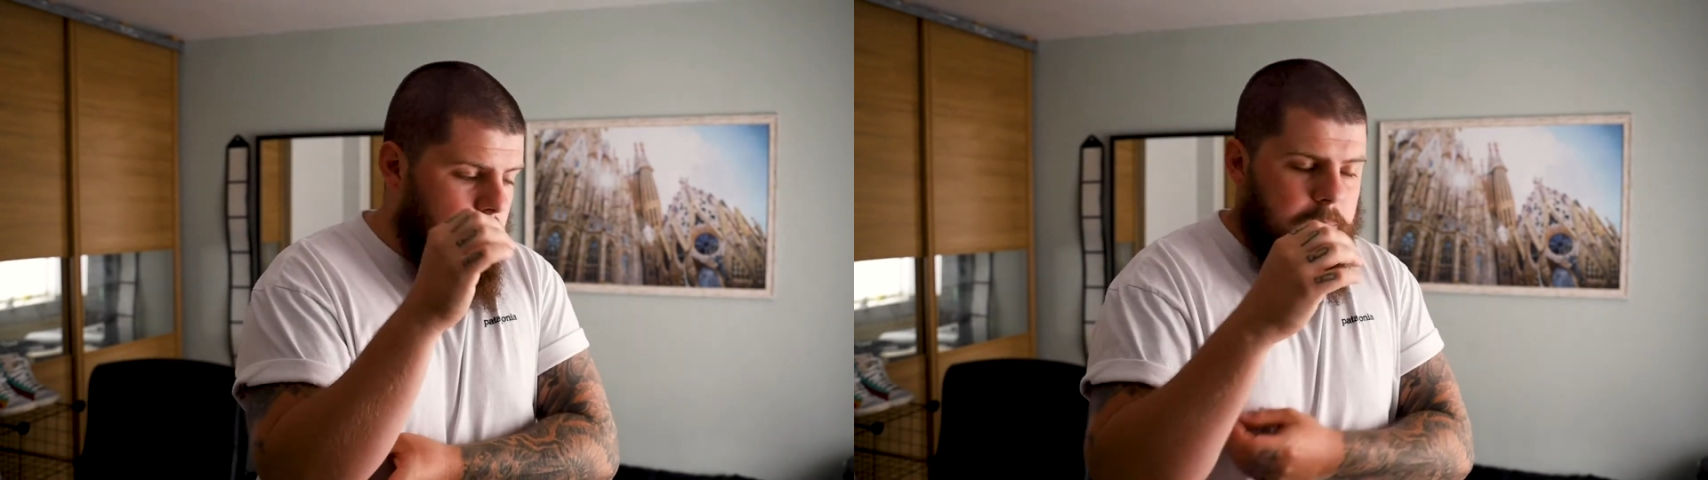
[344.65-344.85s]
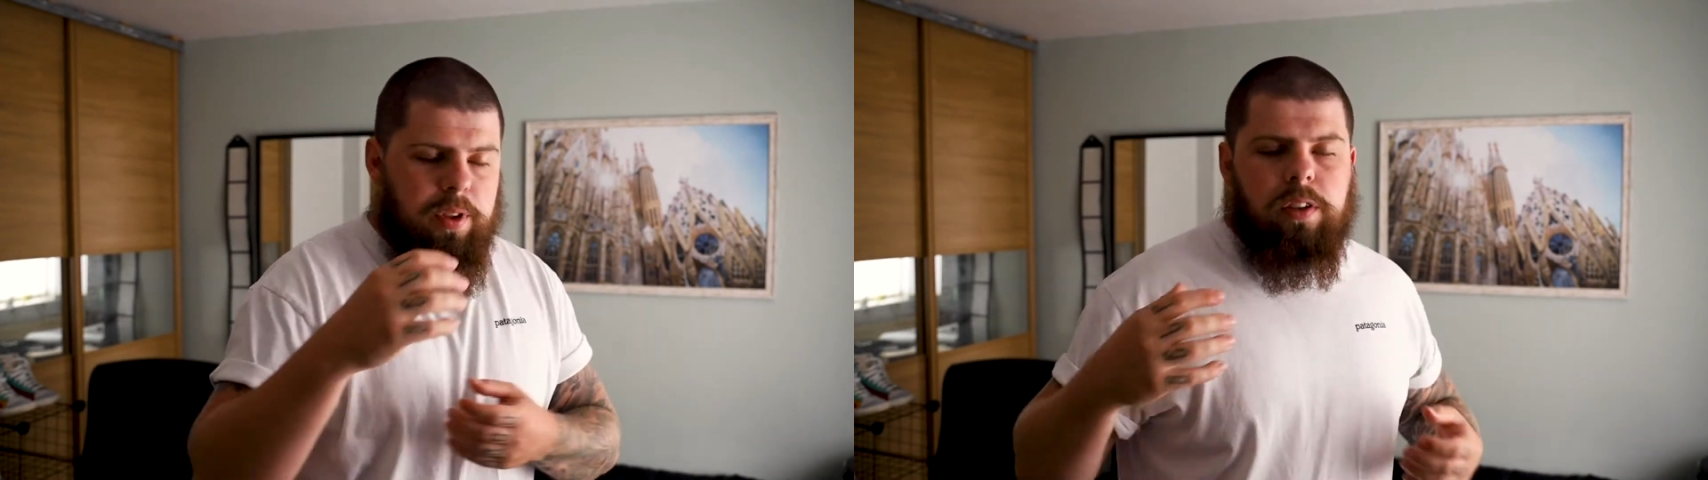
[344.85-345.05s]

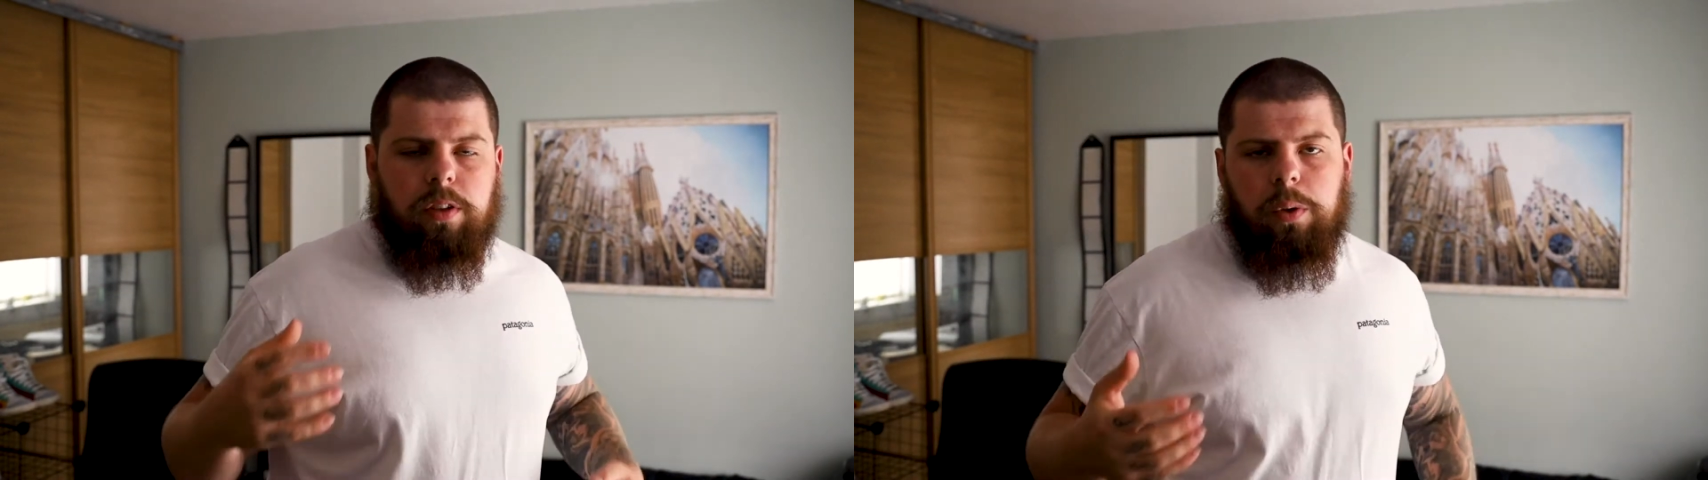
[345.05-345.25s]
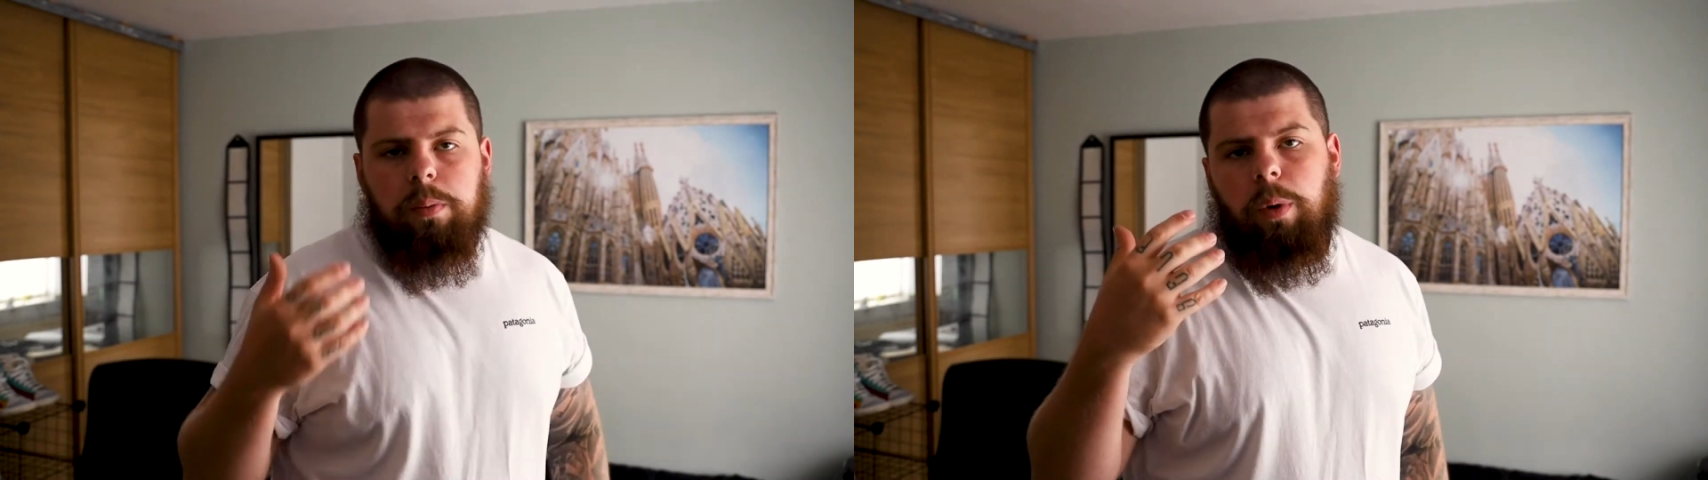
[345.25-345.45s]
things
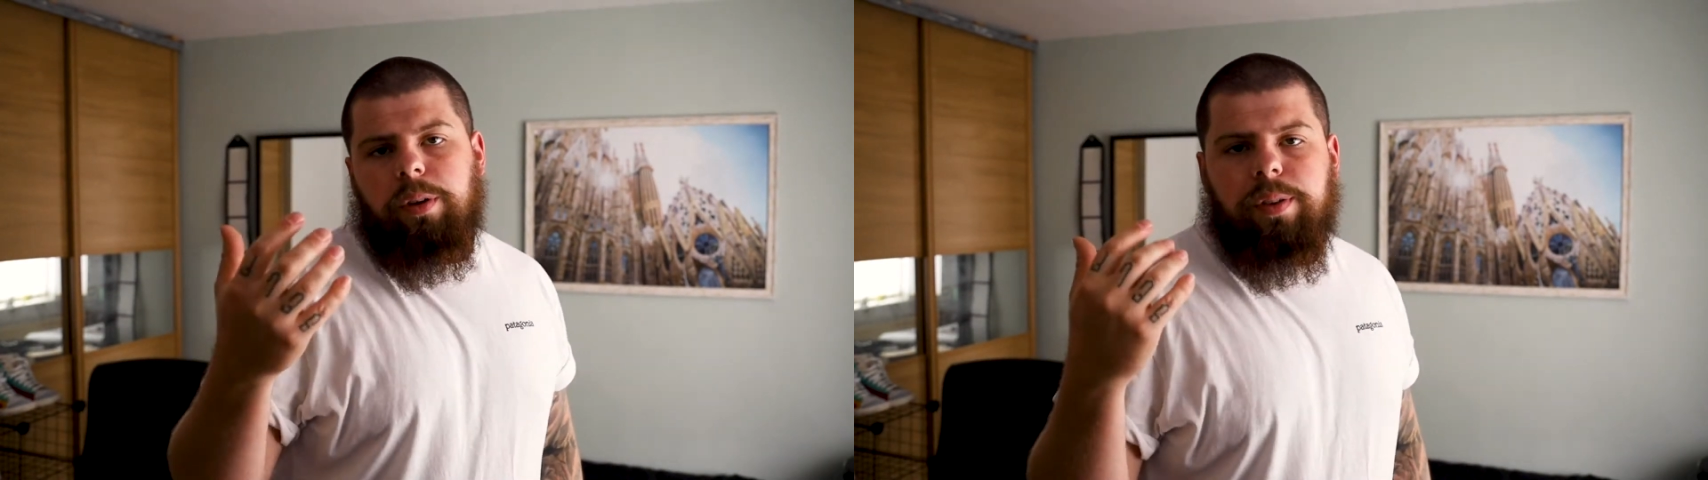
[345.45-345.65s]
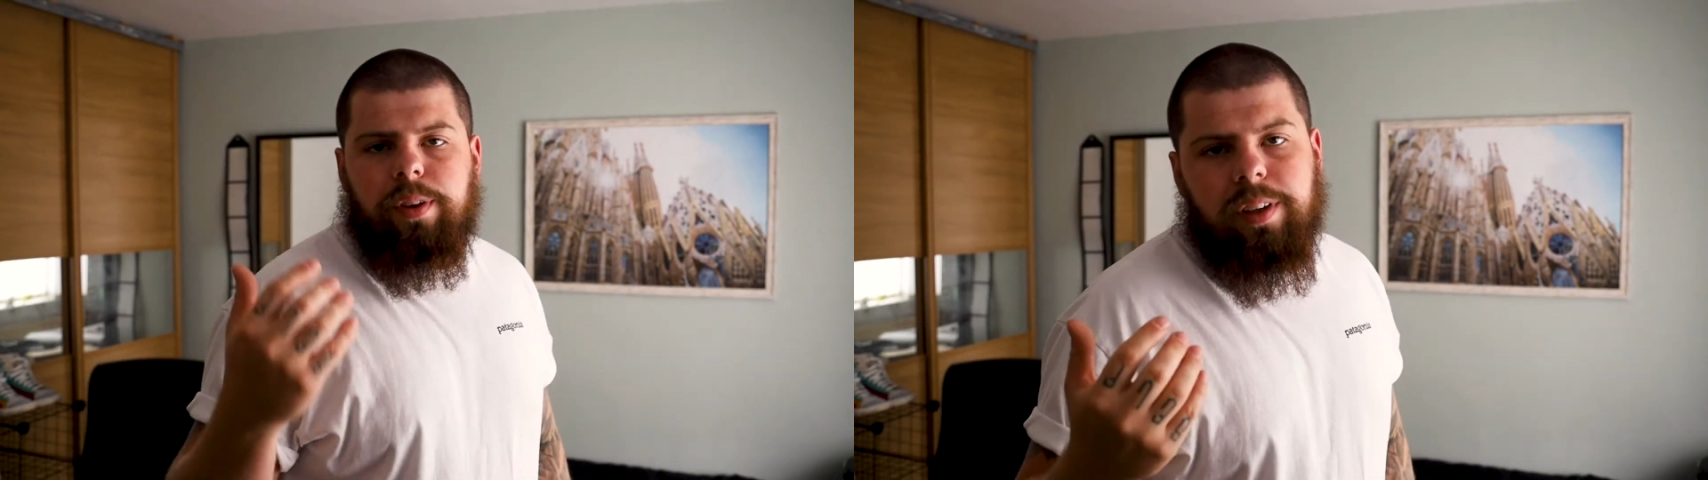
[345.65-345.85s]
that you
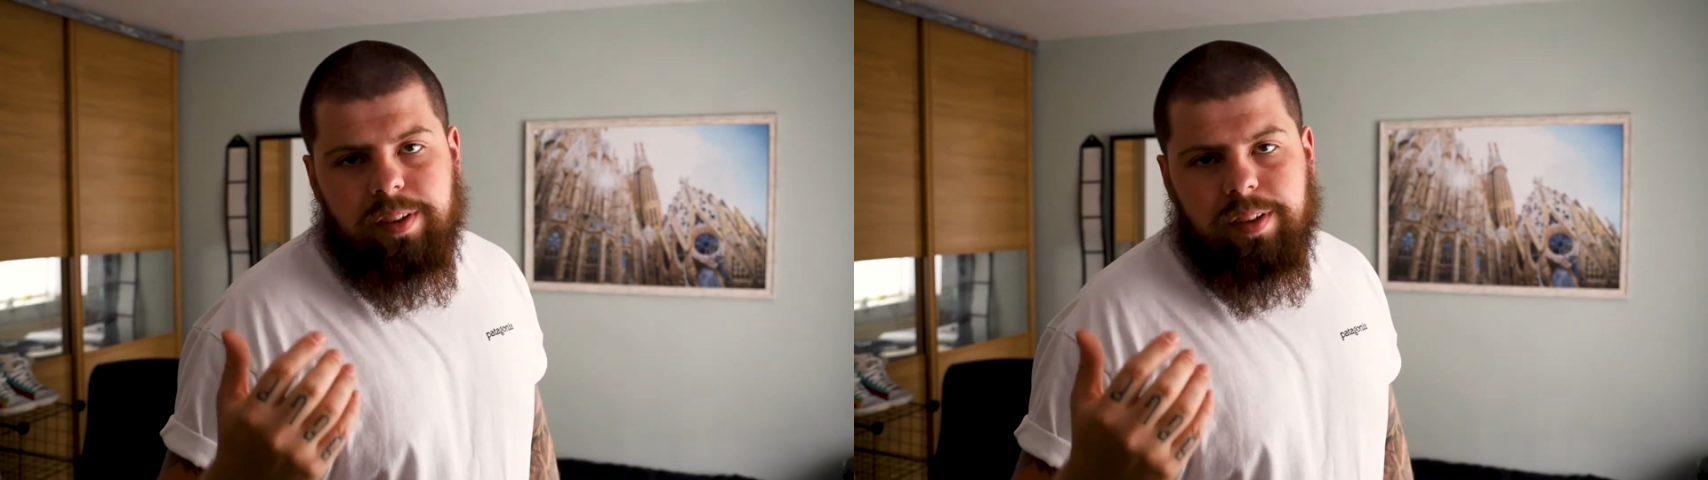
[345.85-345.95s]
might think